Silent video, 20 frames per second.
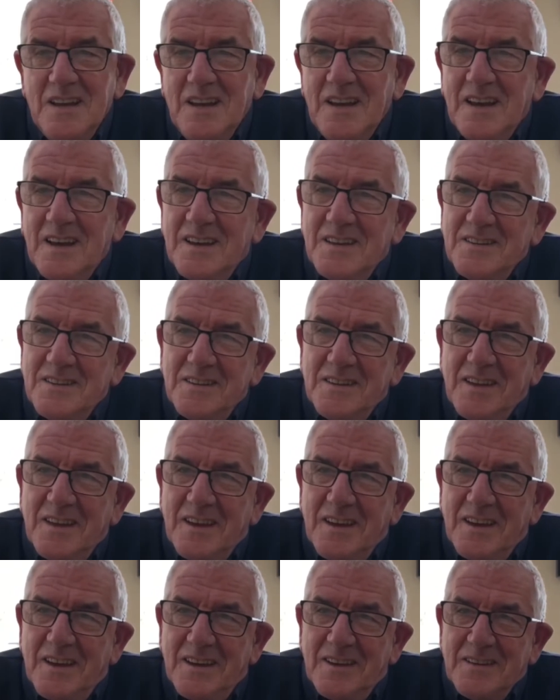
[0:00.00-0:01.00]
and
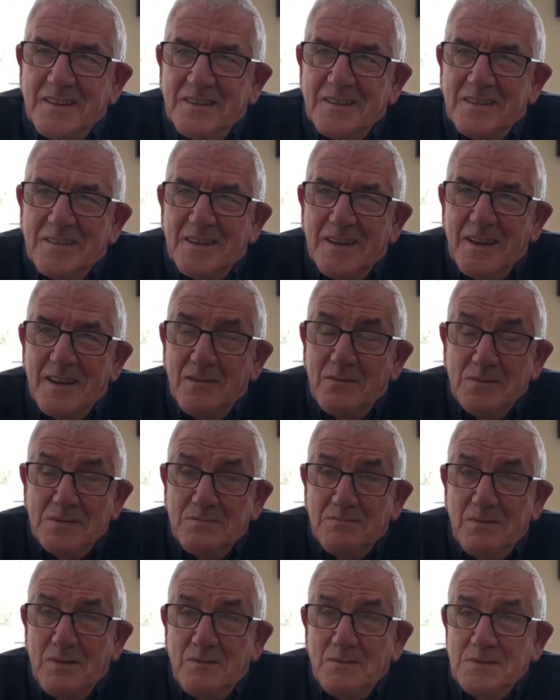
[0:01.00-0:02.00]
it
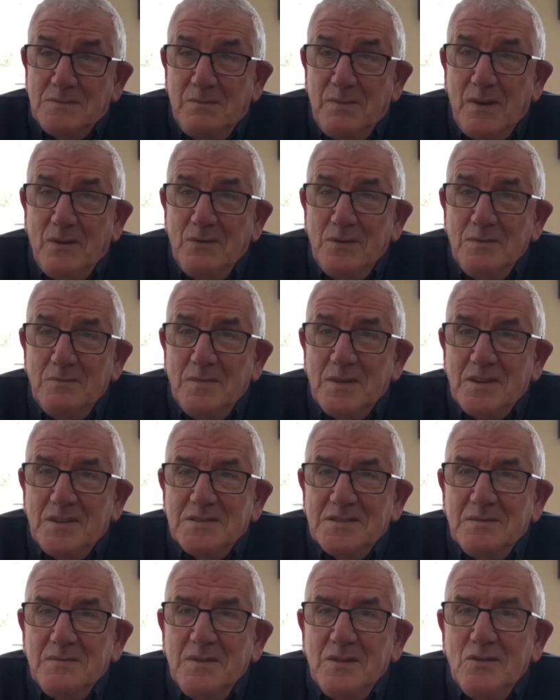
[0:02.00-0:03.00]
was brilliant because
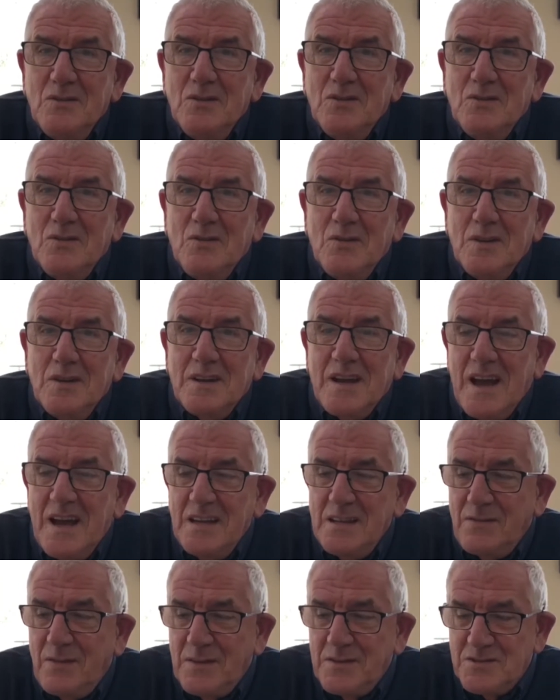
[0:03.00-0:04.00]
I mean all the
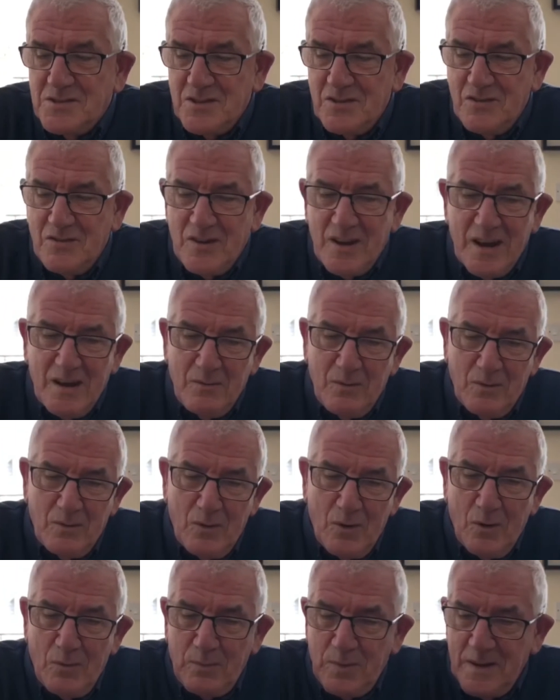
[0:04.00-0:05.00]
guys for Stranraer were
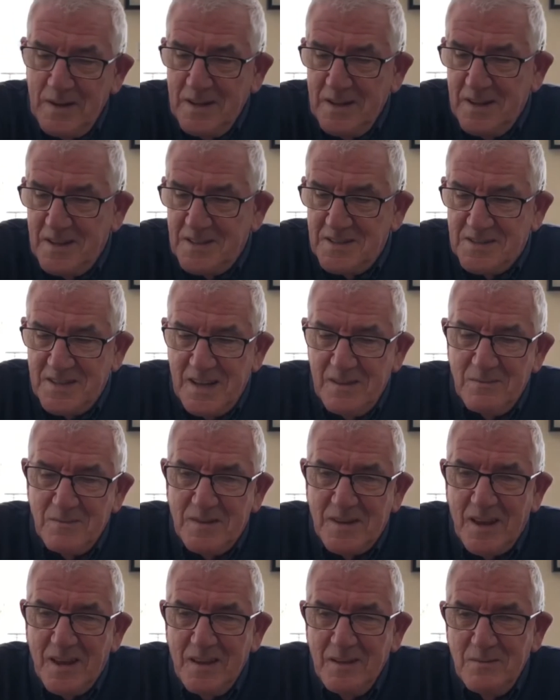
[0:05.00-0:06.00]
all playing at the same
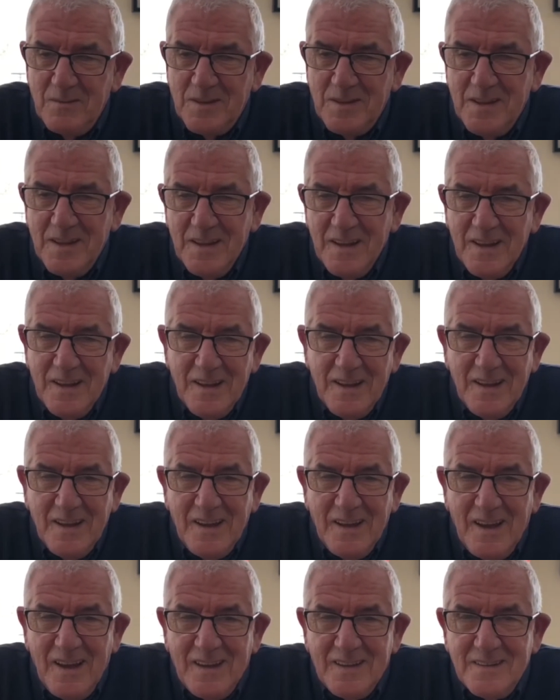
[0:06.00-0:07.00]
time,
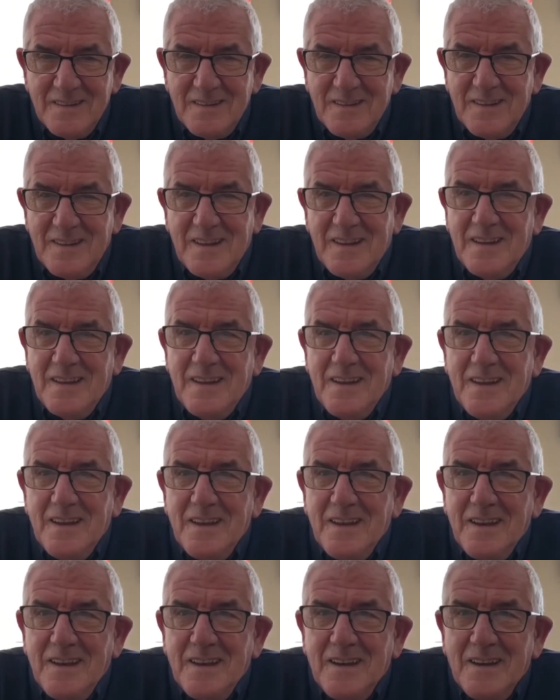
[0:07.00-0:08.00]
and
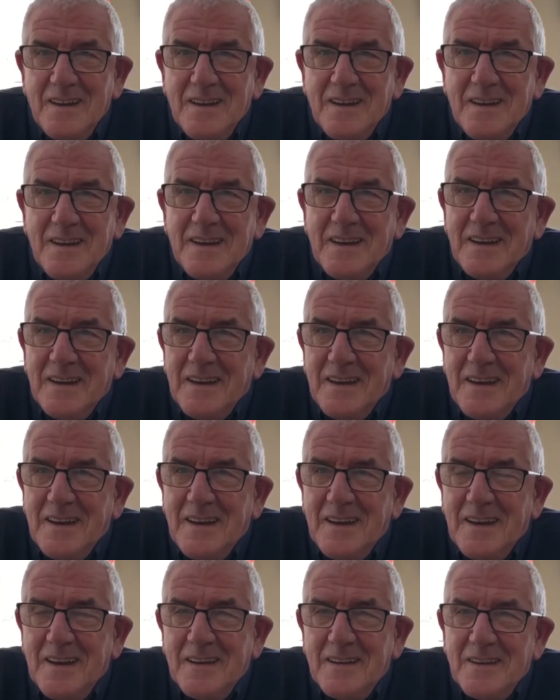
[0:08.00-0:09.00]

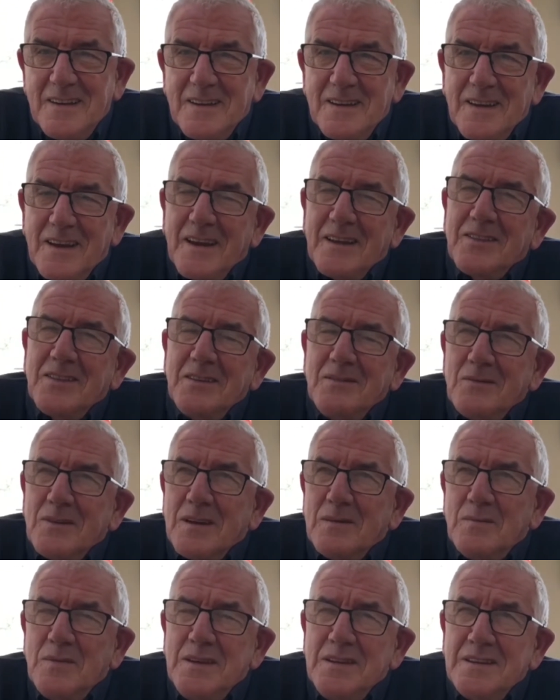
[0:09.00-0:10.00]
I think we
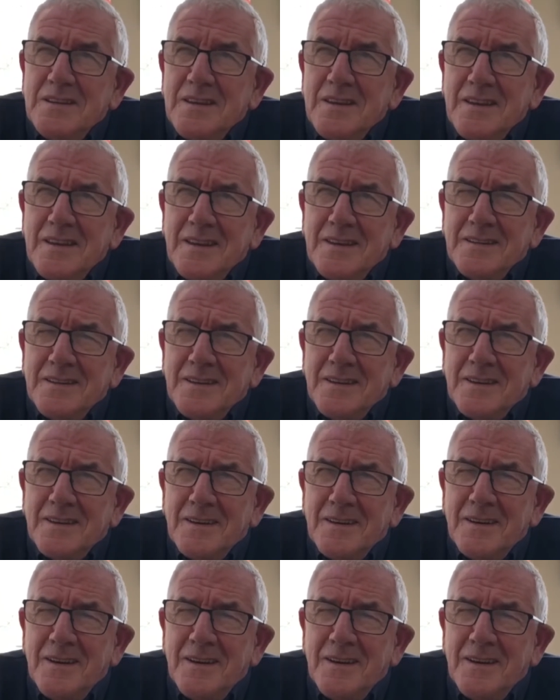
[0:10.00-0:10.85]
got beat to that day.